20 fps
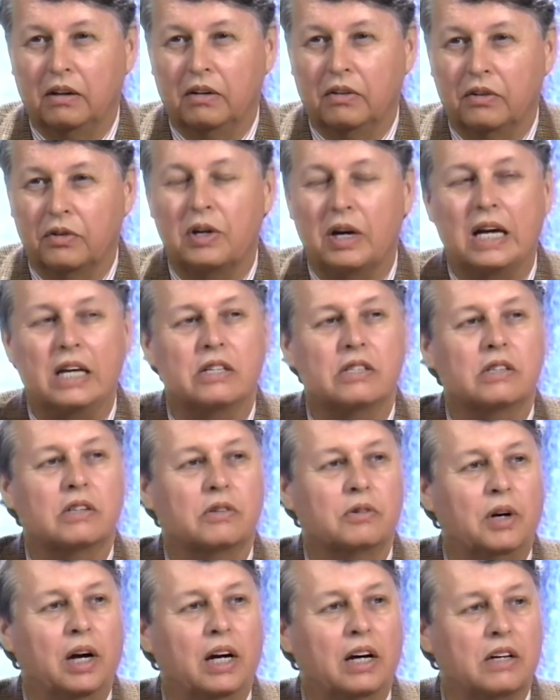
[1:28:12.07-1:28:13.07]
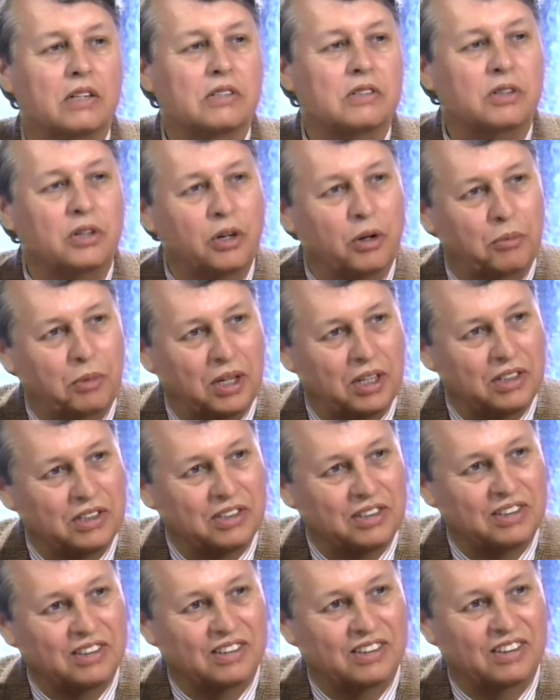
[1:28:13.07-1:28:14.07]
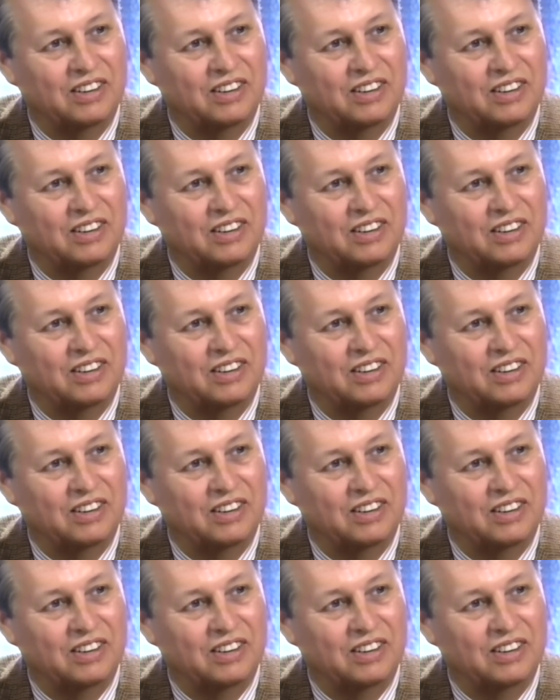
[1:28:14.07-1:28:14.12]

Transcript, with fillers: thrice greatest Hermes.